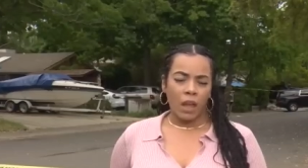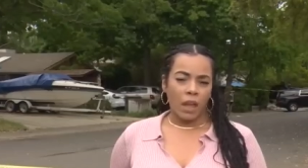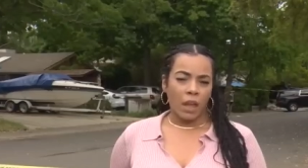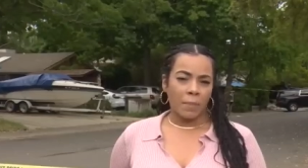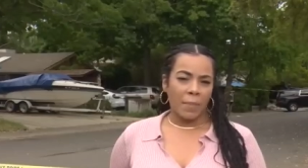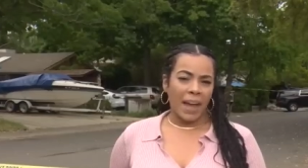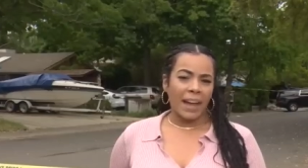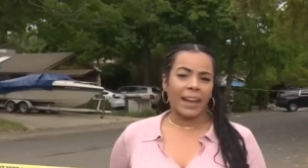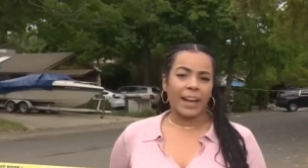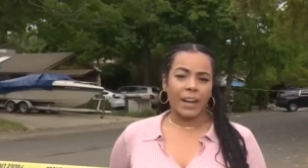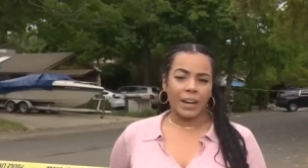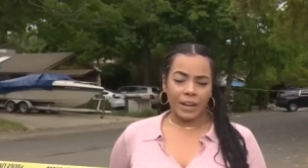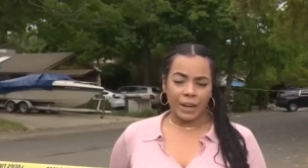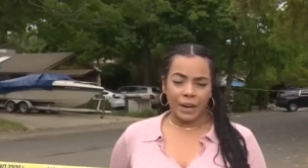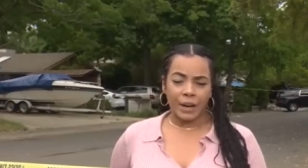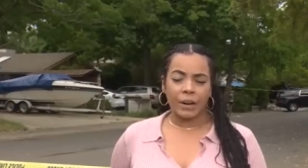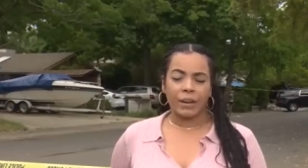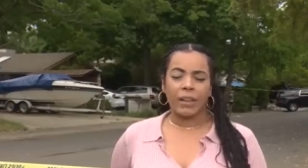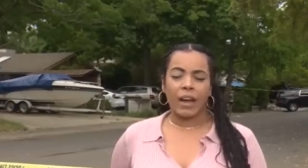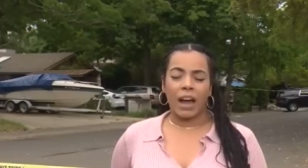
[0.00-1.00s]
And back out
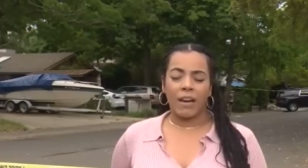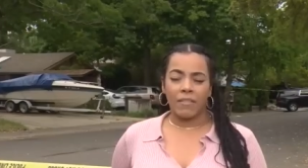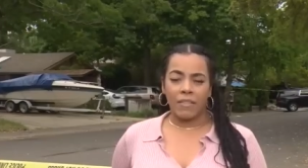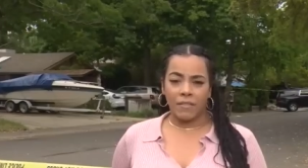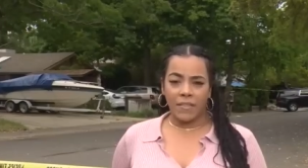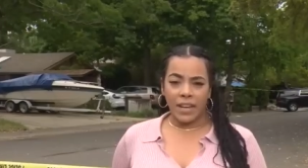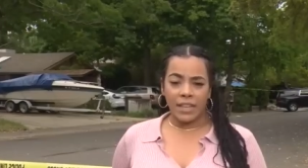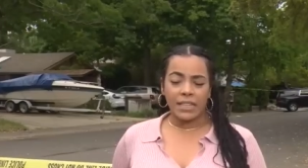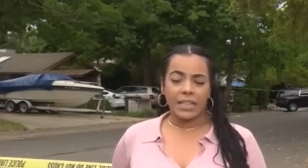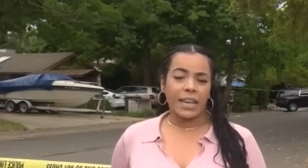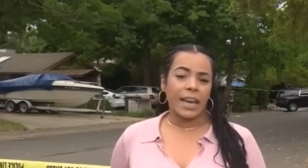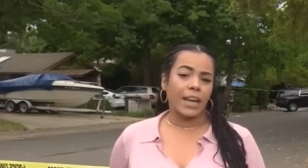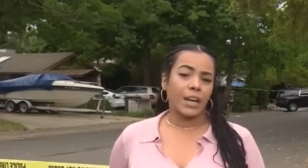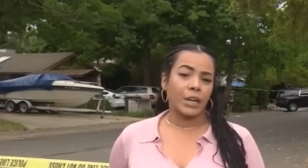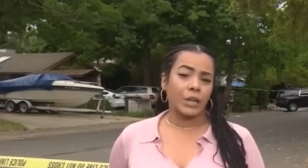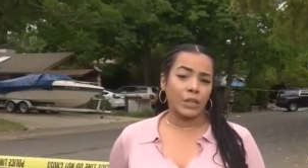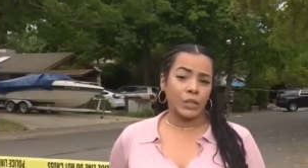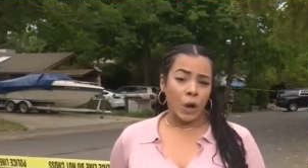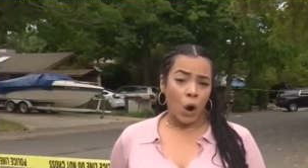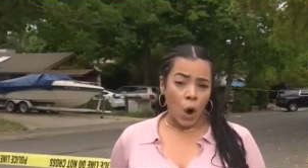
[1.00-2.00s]
here live,
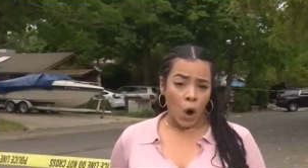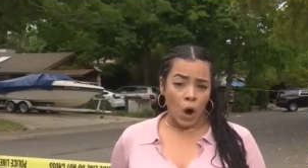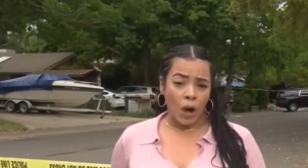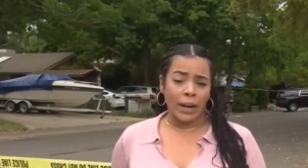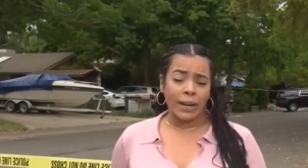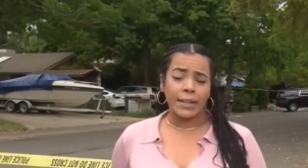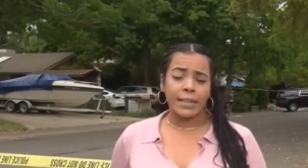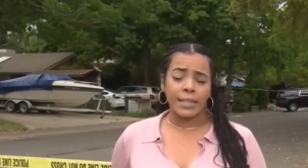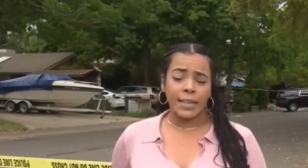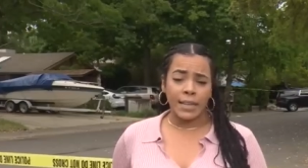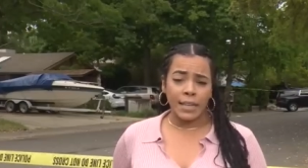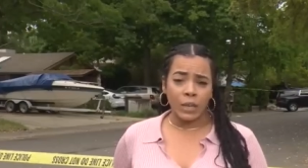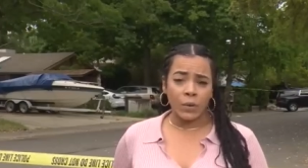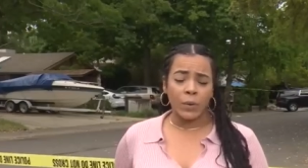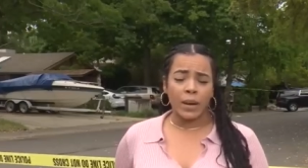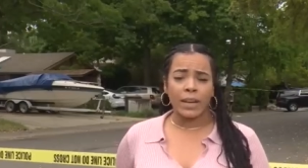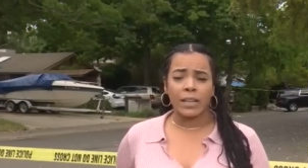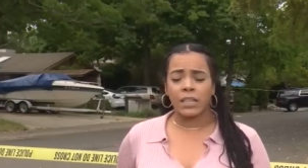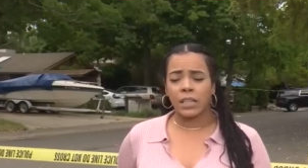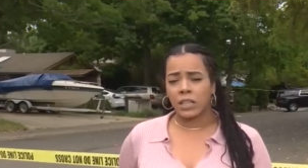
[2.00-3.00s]
investigators are
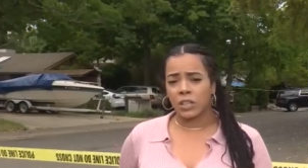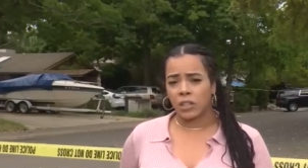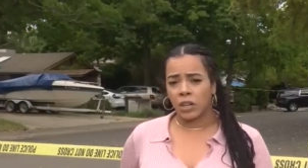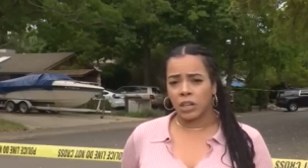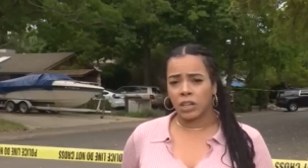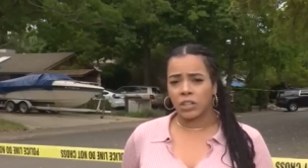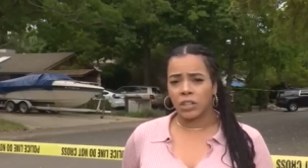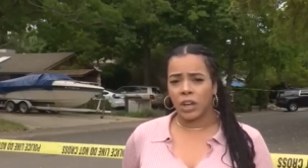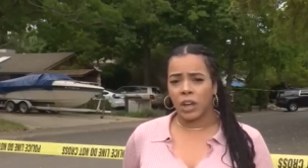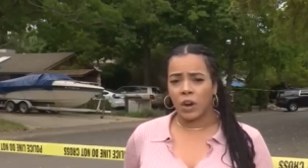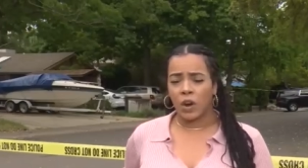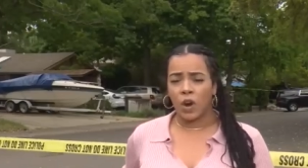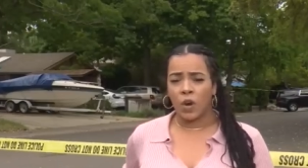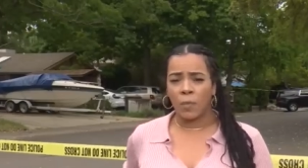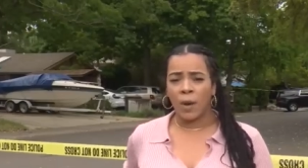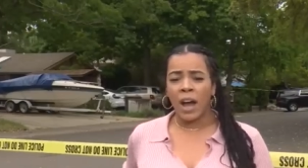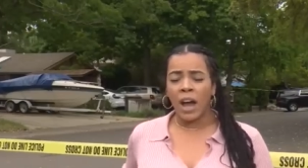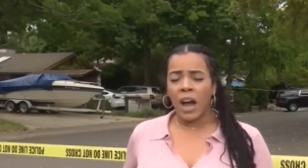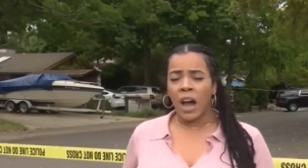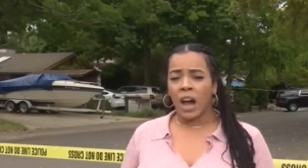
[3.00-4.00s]
continuing to search that
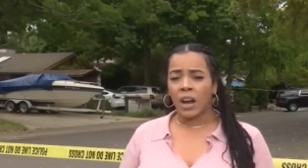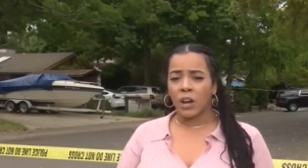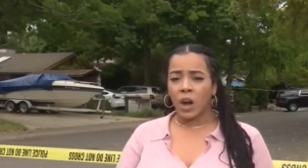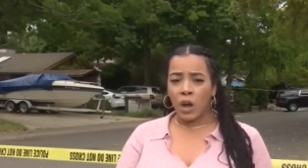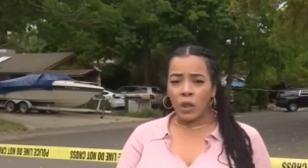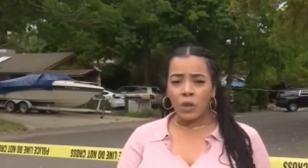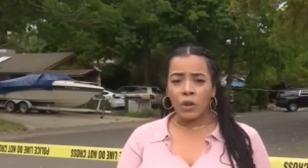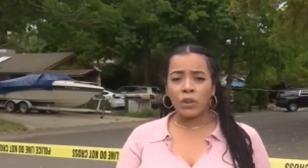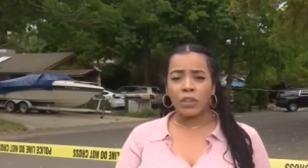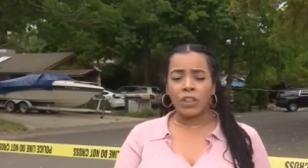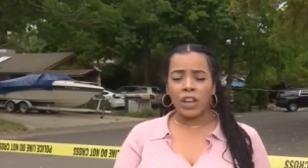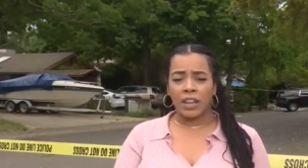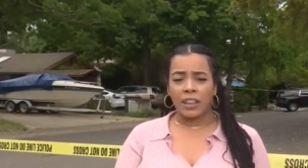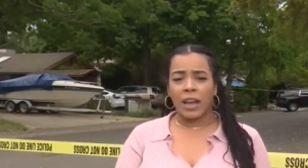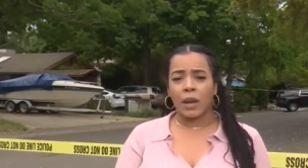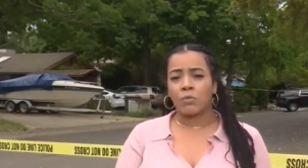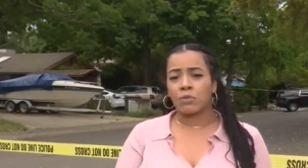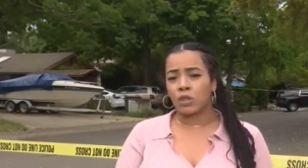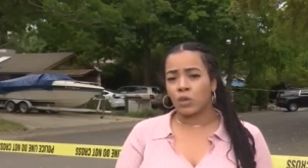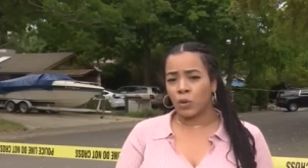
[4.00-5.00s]
home. Another thing
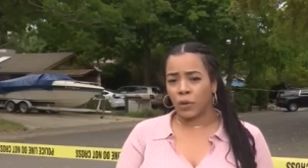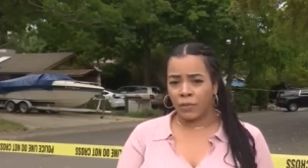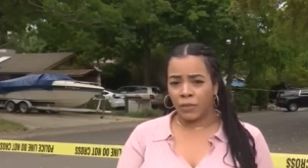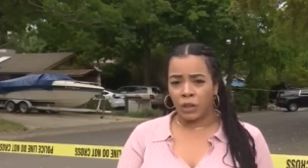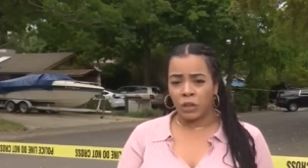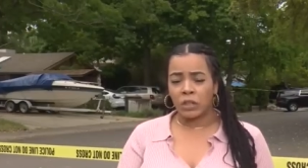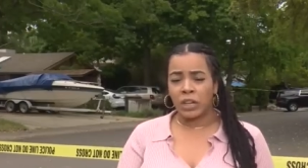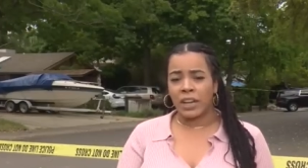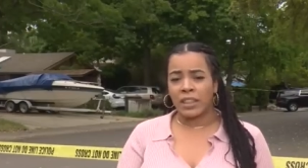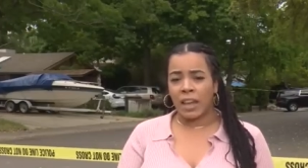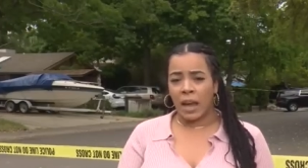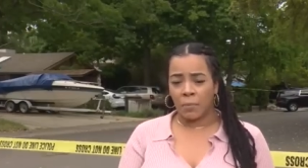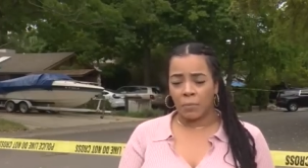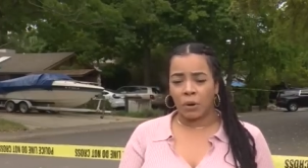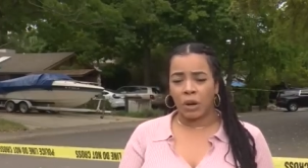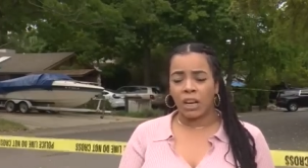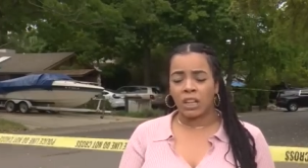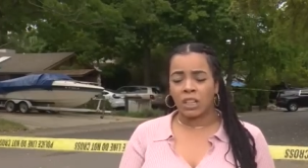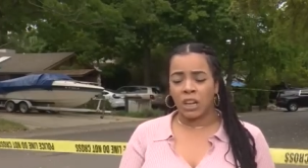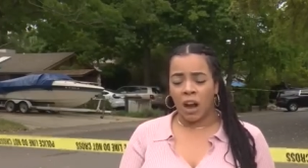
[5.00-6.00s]
that was revealed in that
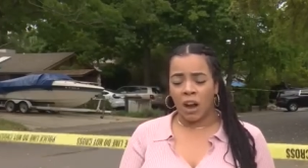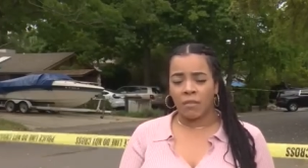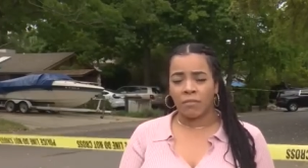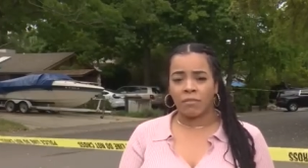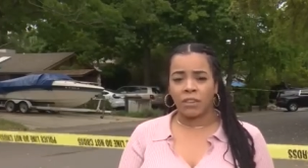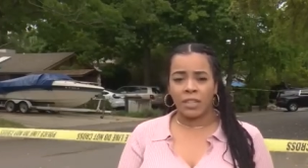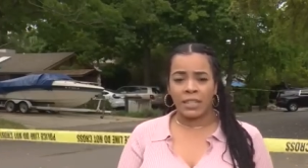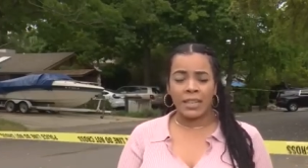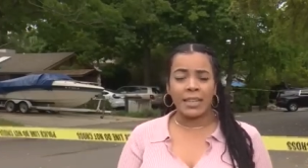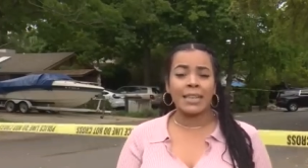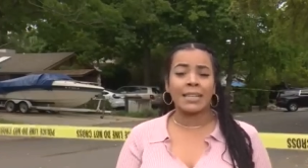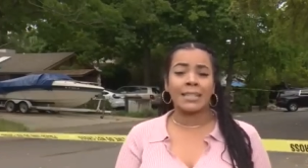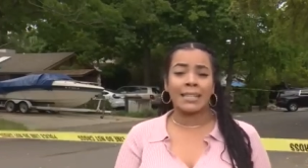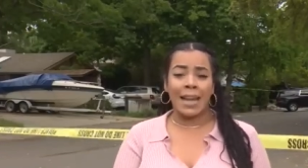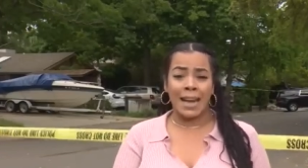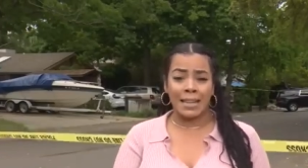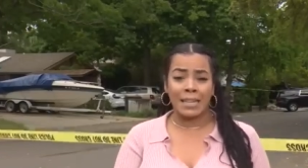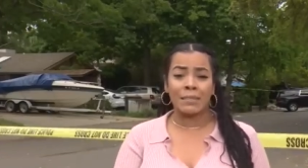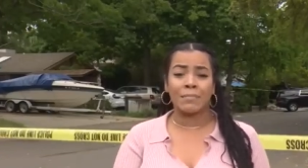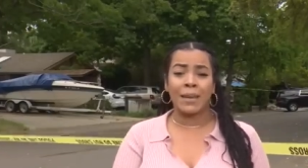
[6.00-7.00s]
press conference is
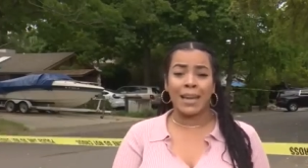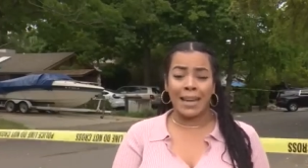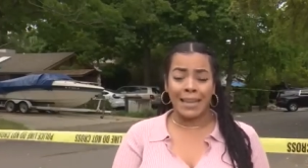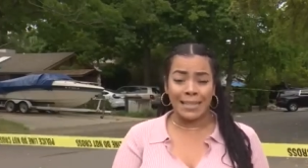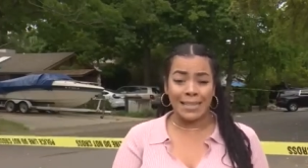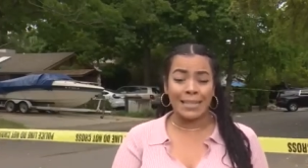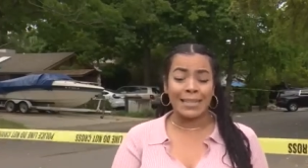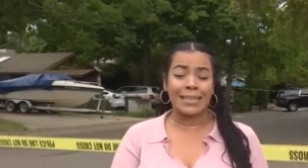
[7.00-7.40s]
that Dominguez